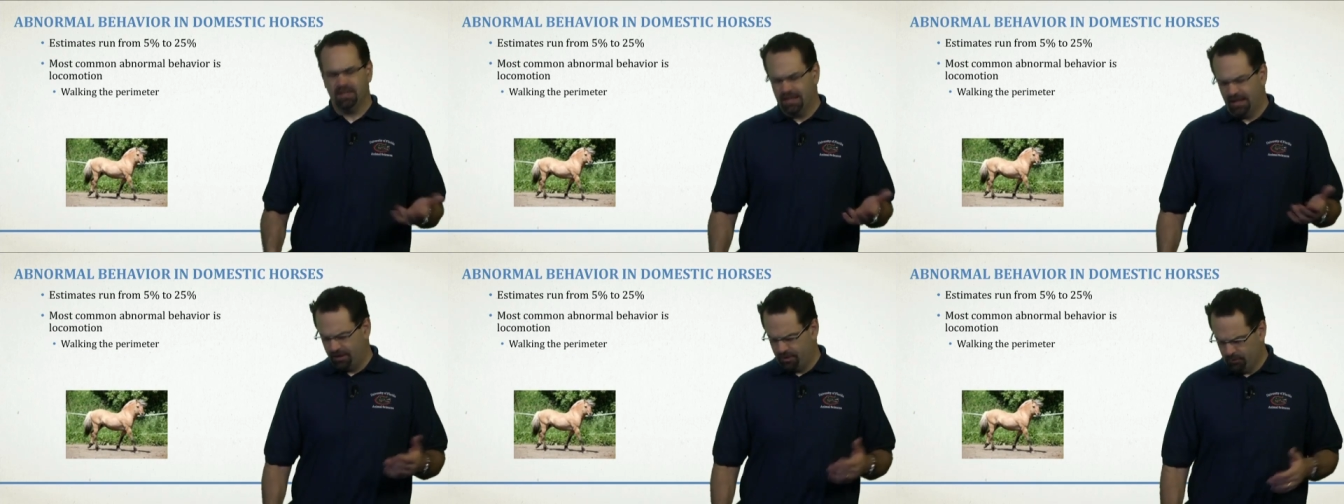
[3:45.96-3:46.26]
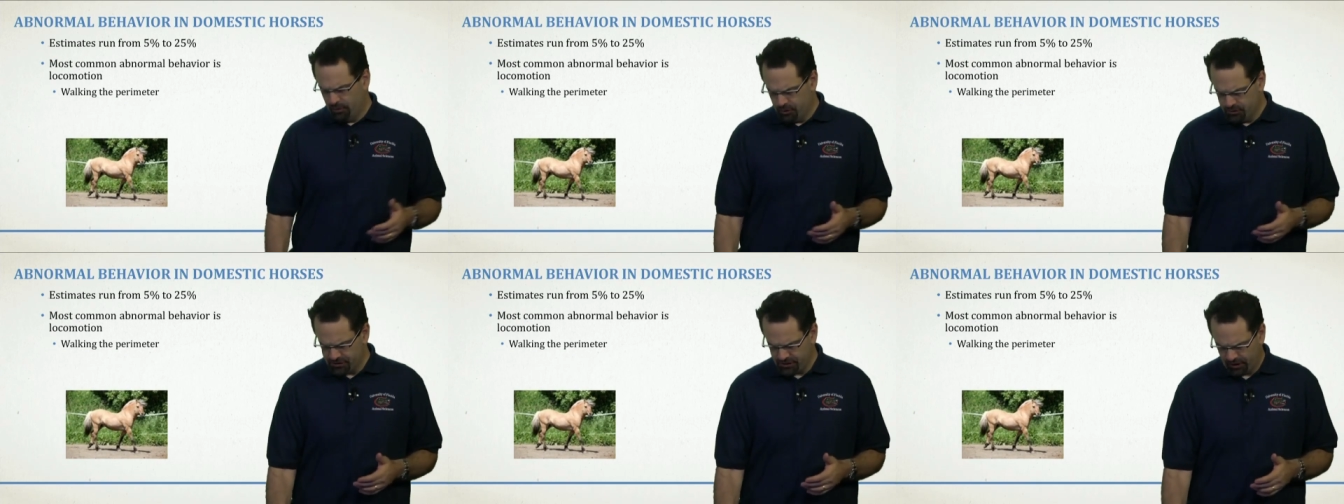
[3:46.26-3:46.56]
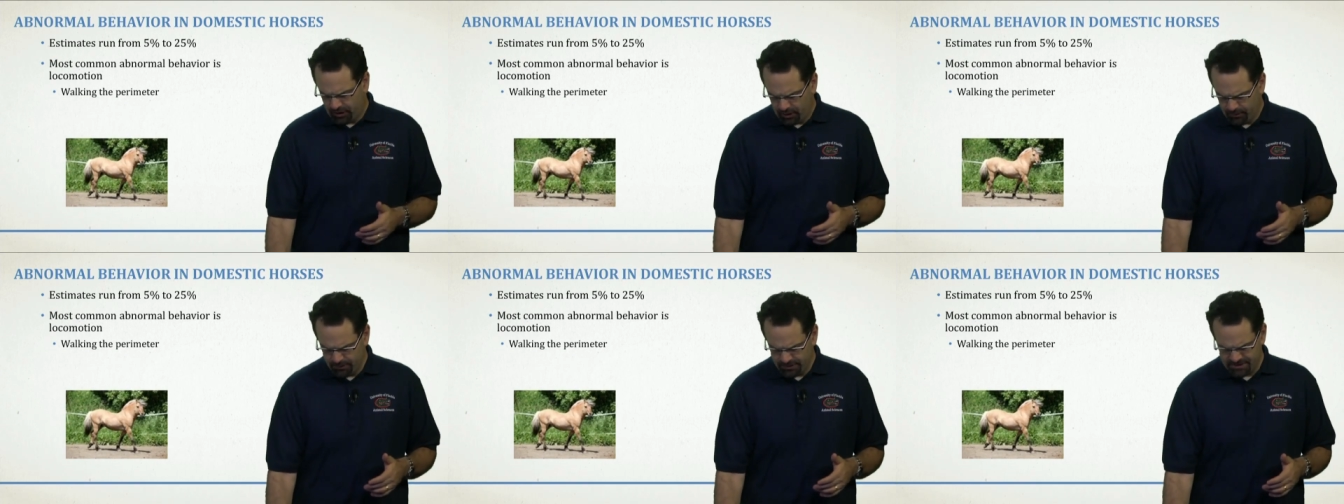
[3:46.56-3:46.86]
Now, the most
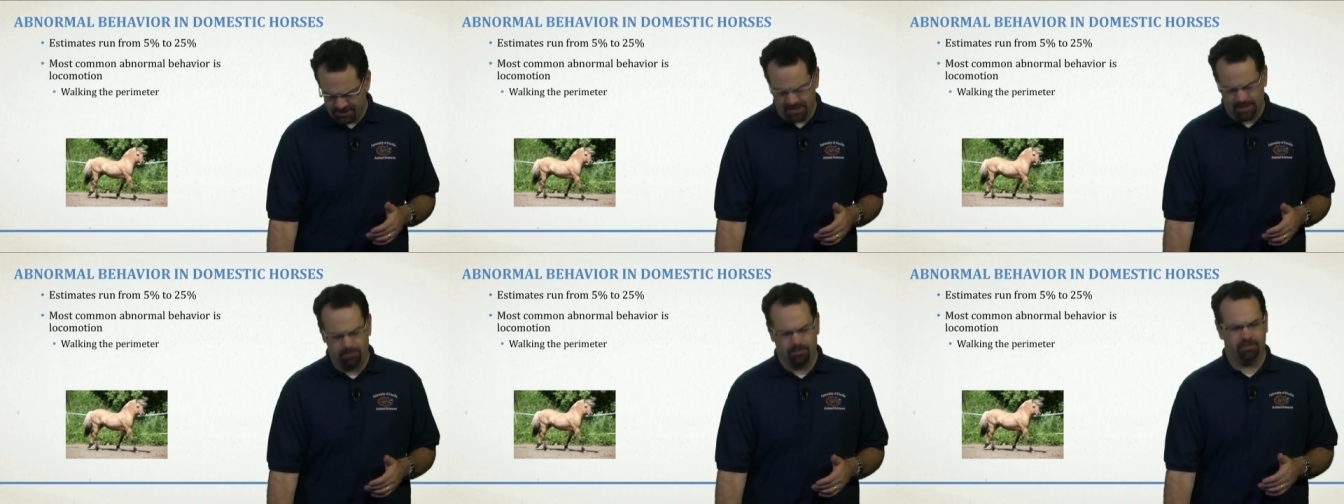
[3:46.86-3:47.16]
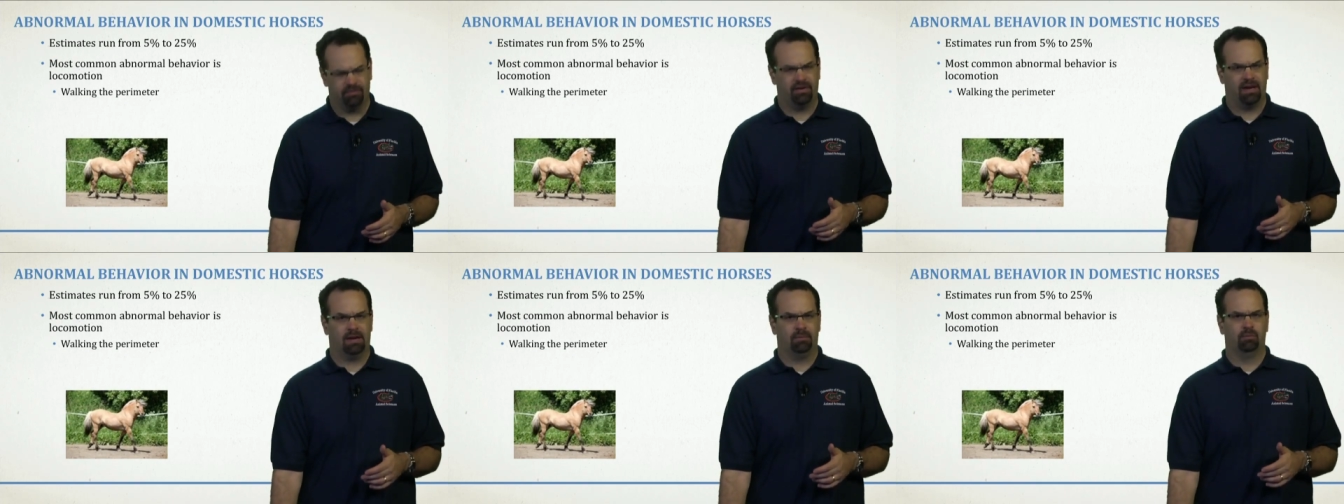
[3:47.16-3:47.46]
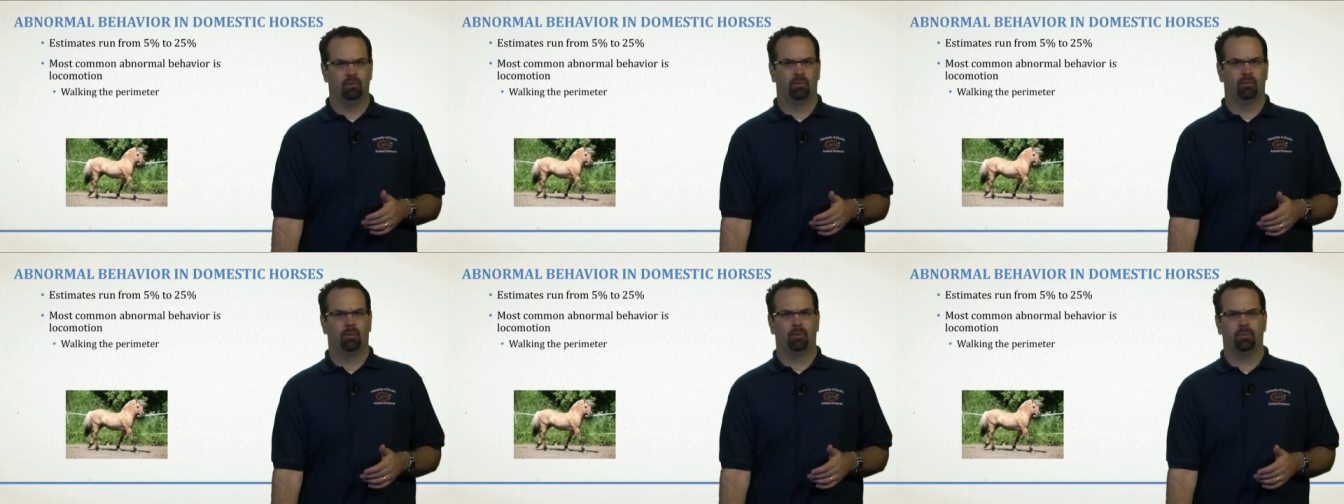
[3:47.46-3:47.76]
common type of
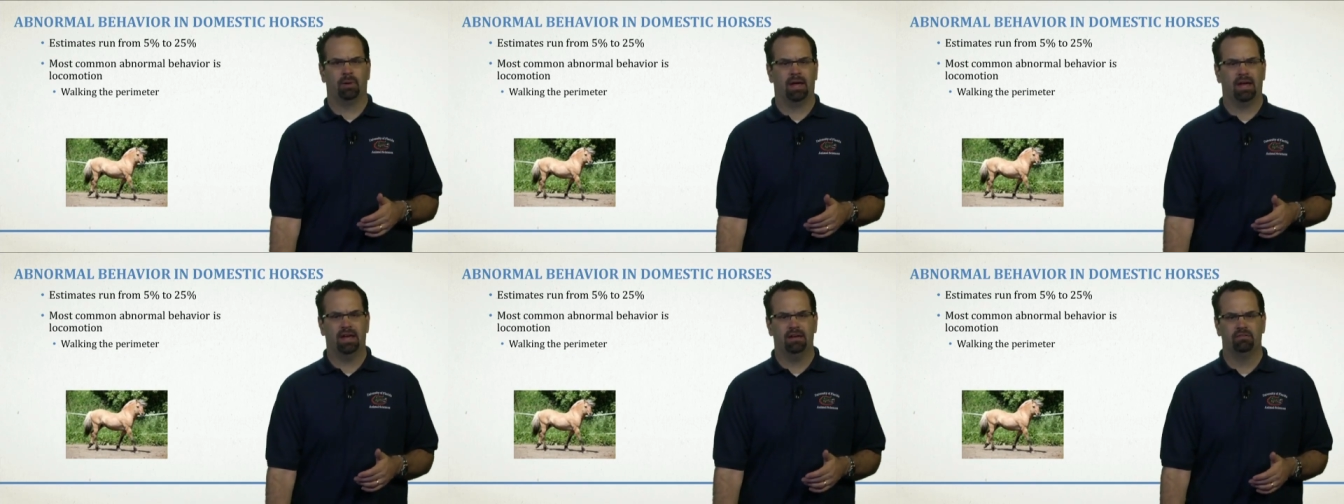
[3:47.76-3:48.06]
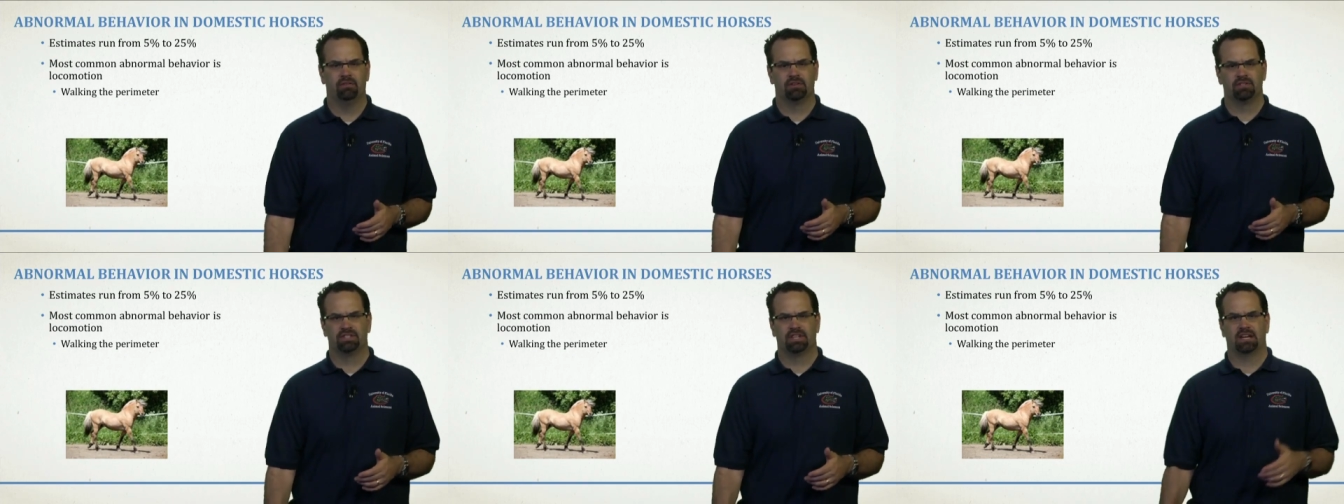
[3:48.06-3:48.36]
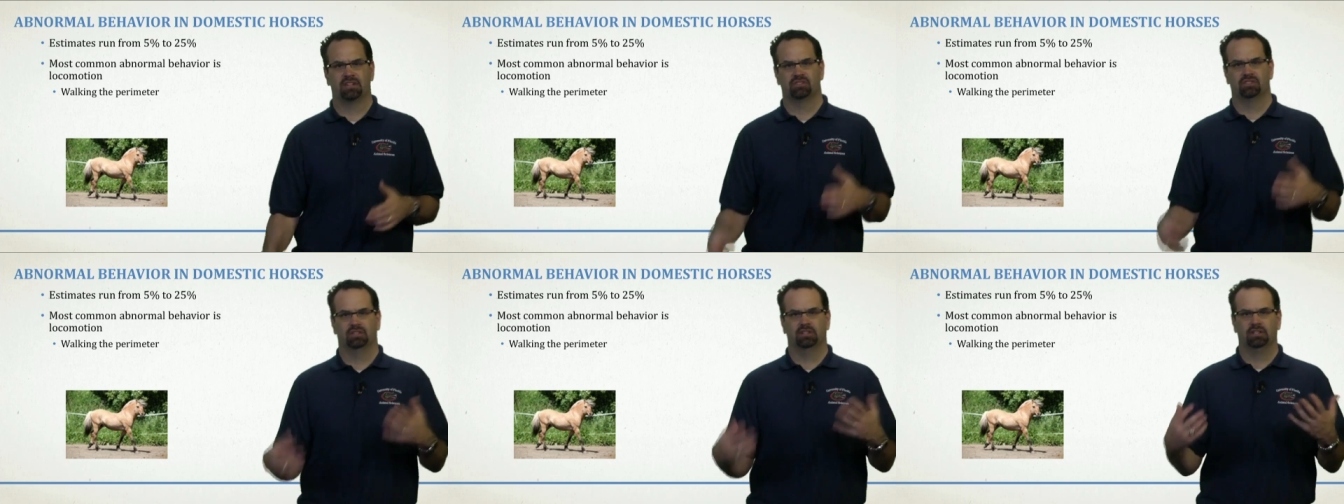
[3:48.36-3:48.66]
abnormal behavior is
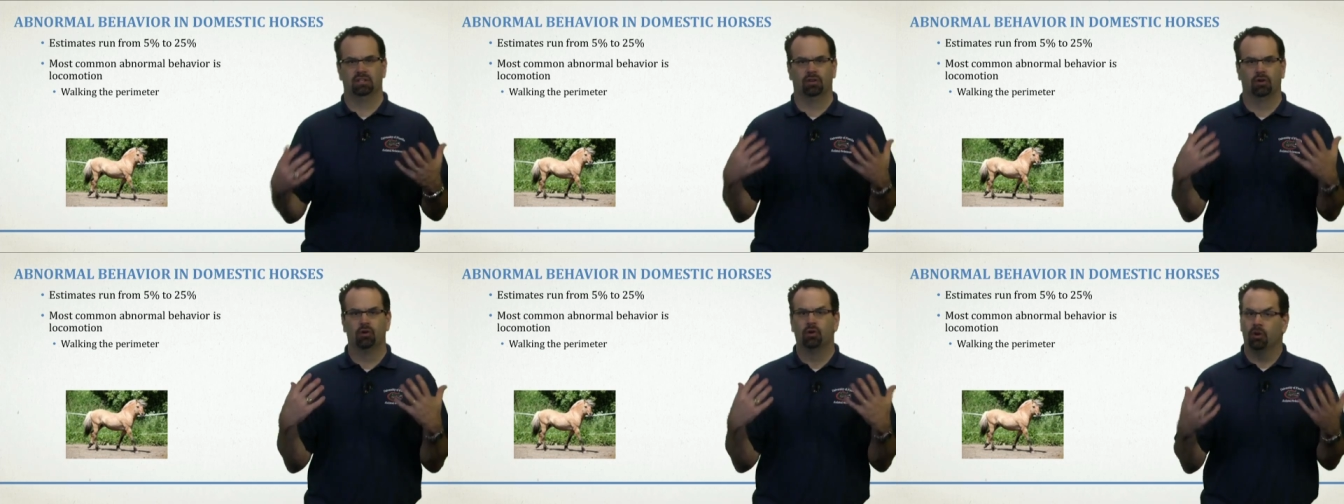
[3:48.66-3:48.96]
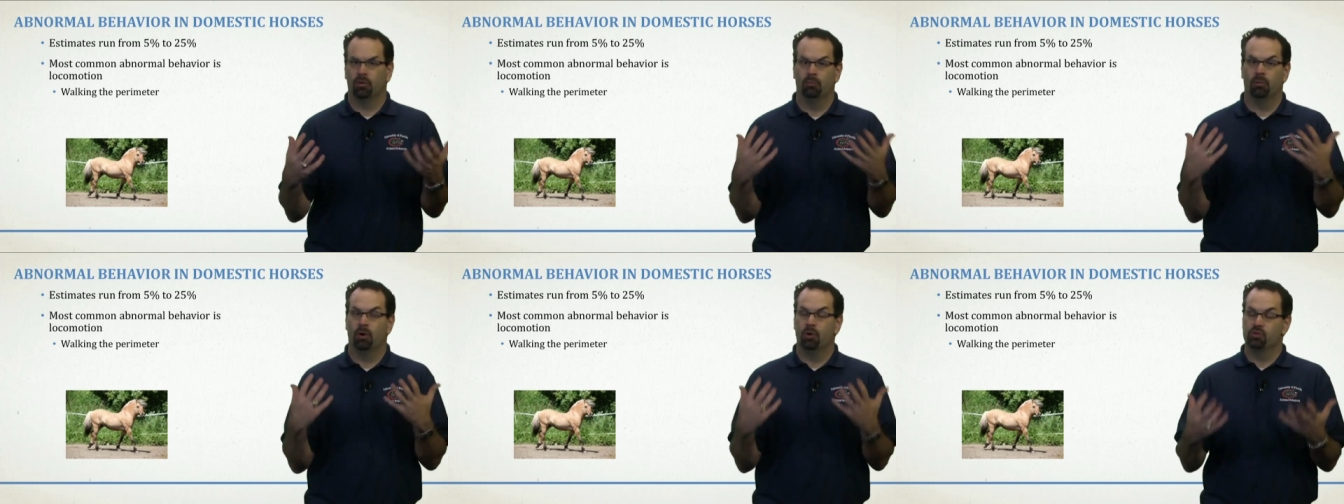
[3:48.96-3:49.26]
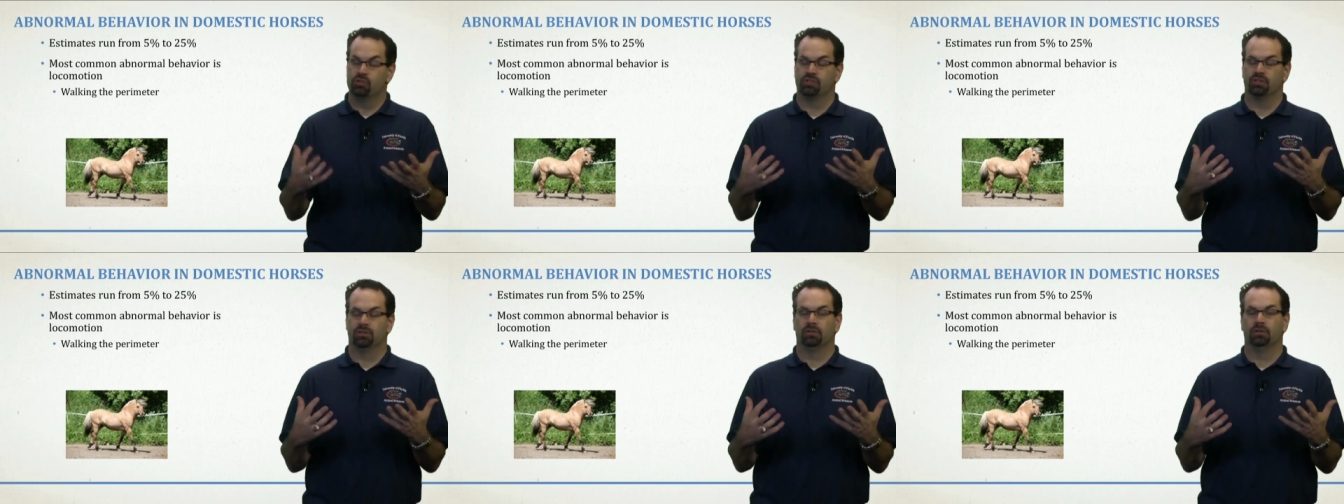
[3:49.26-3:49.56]
actually
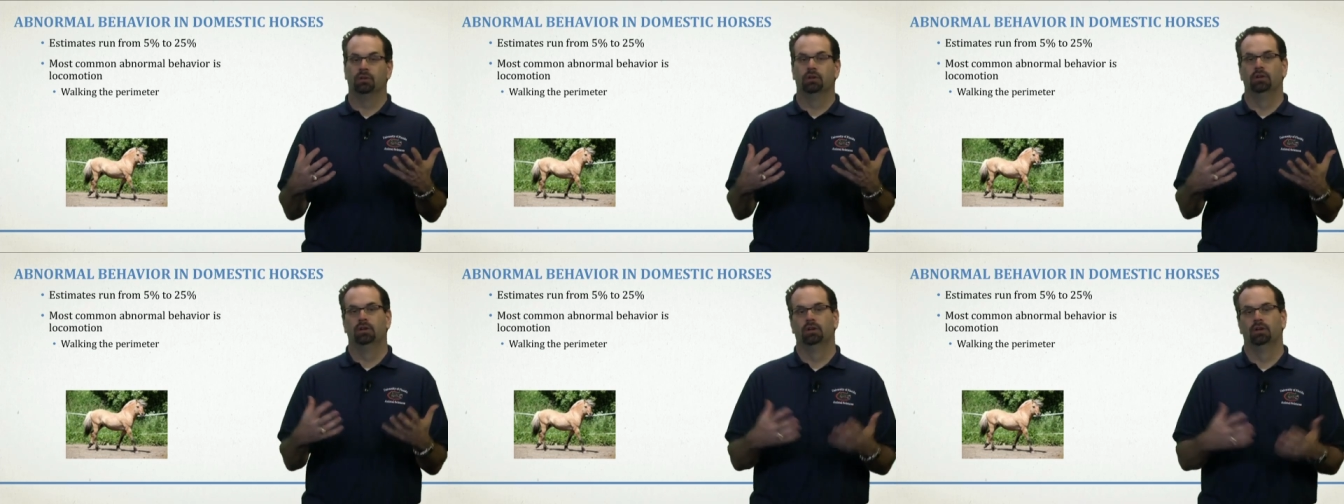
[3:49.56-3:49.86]
locomotion.